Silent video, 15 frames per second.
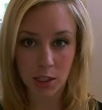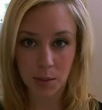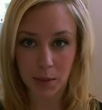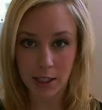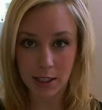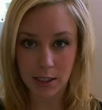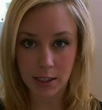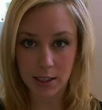She
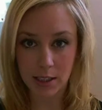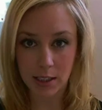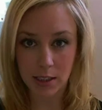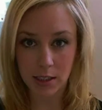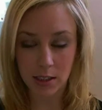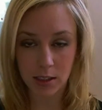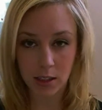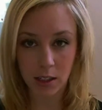meets
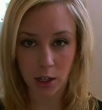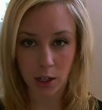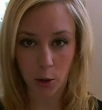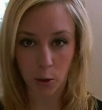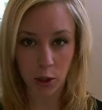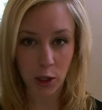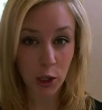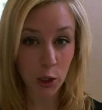this,
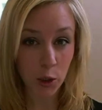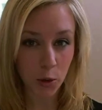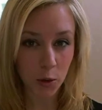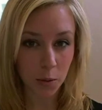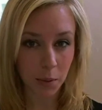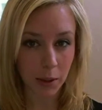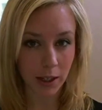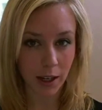cute
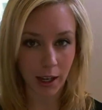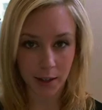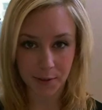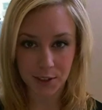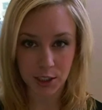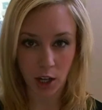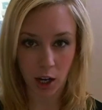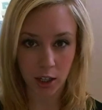but kind of
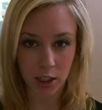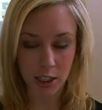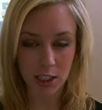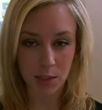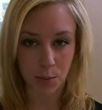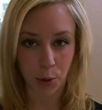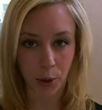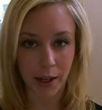stalkerish
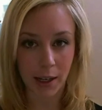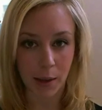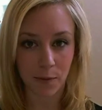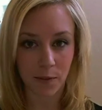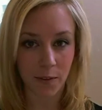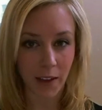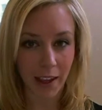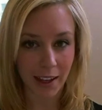boy named
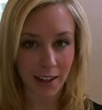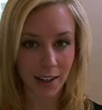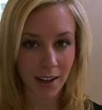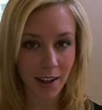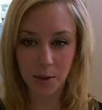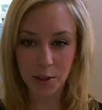Finn.